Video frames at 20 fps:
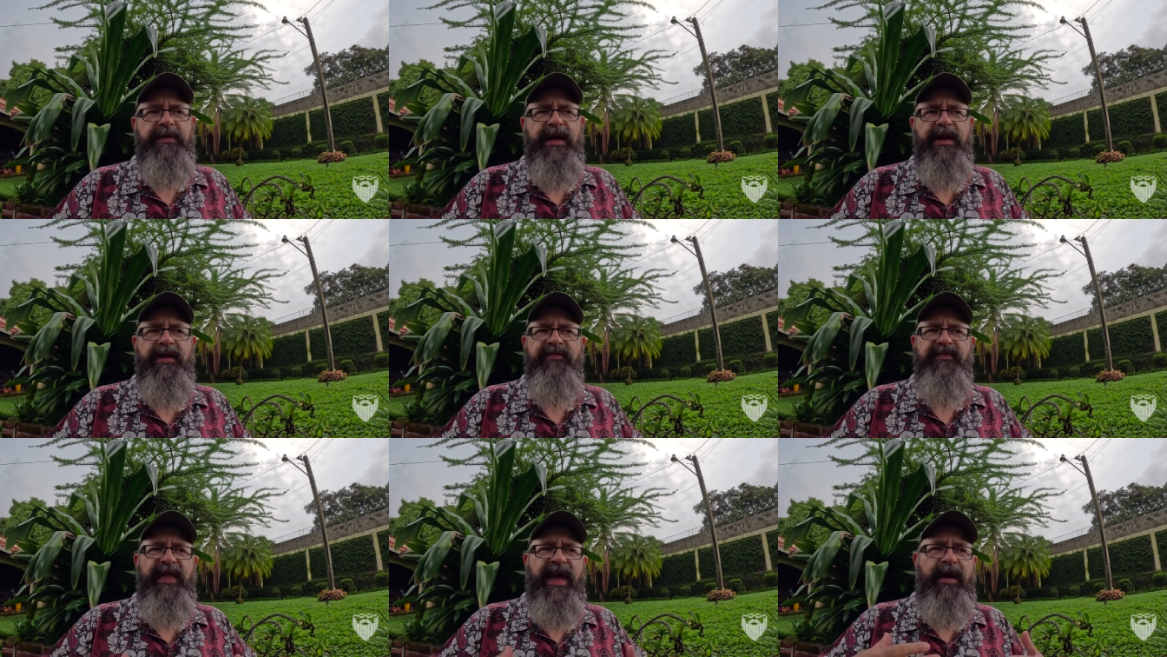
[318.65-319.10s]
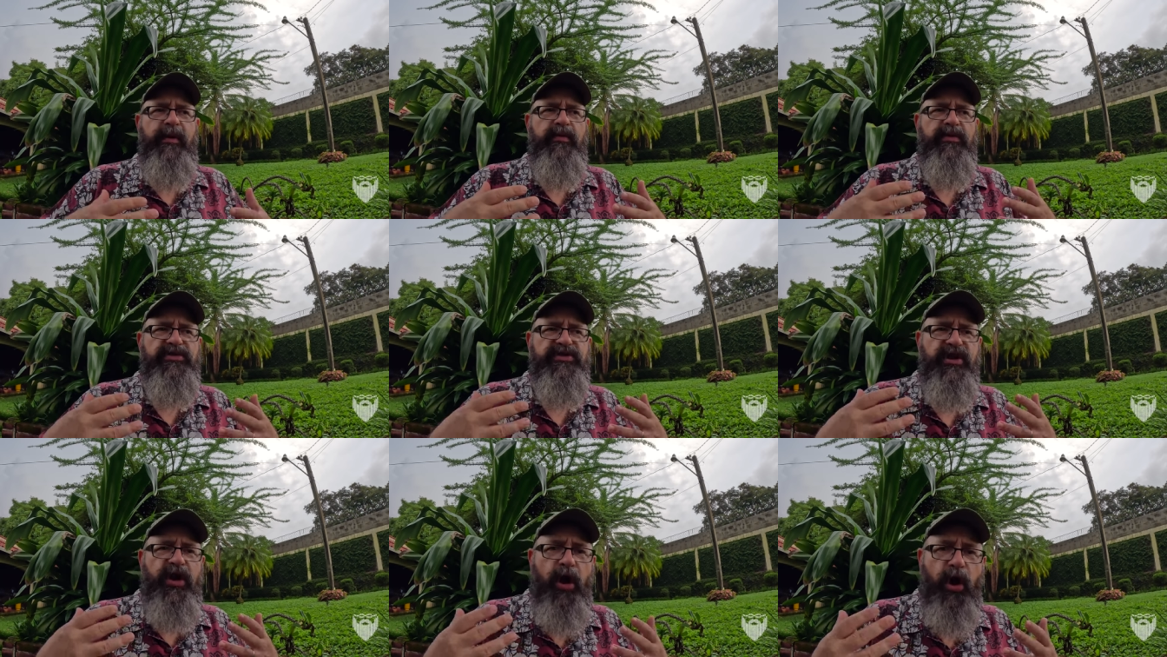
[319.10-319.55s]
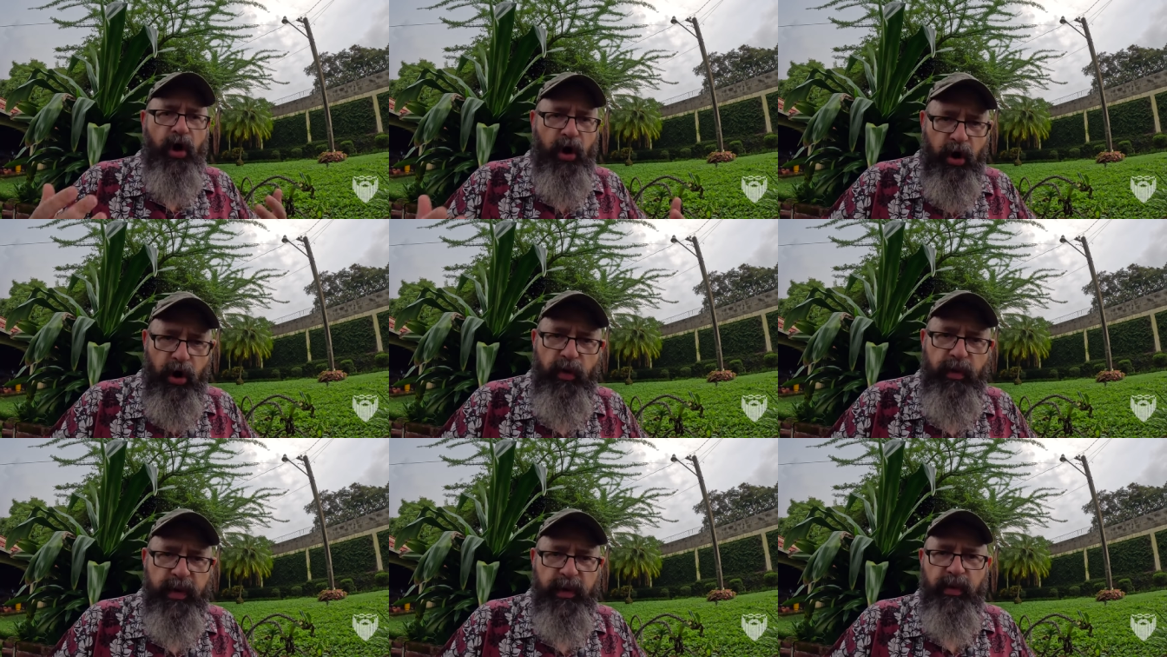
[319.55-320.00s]
and if that was
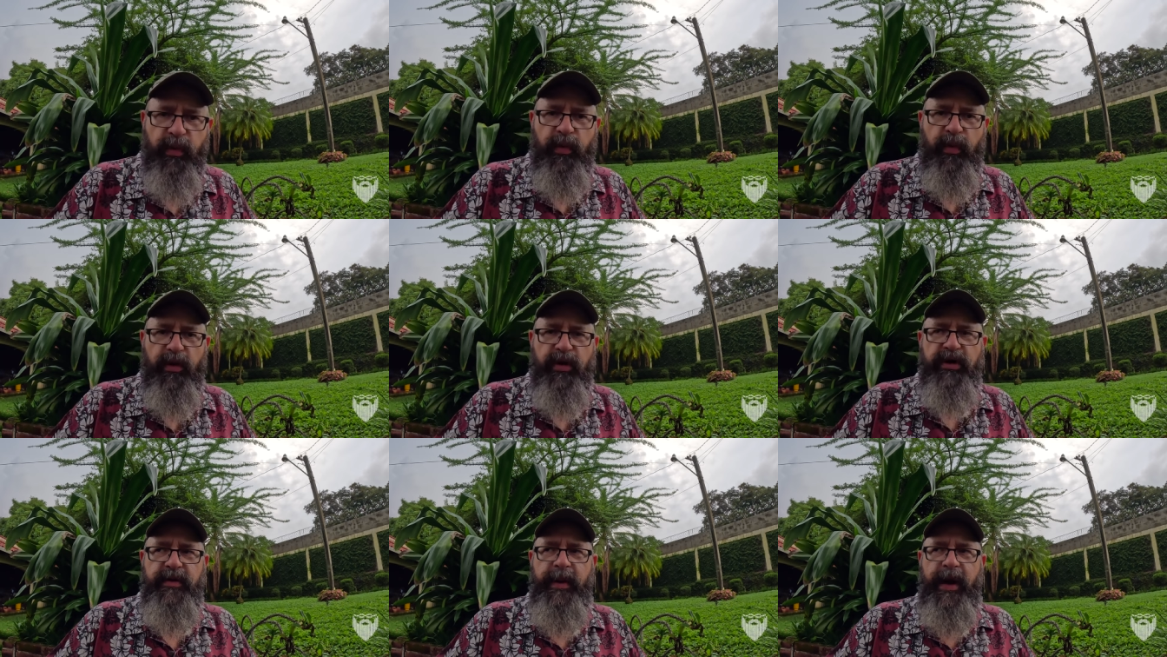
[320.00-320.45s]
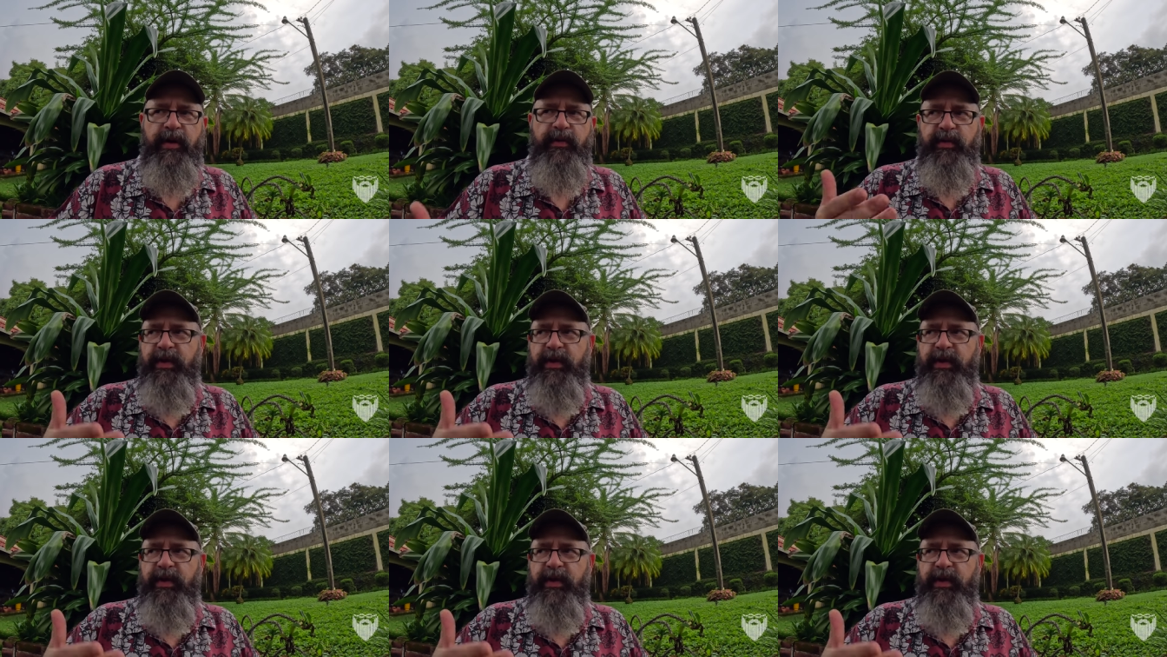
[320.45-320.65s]
all we were worried about,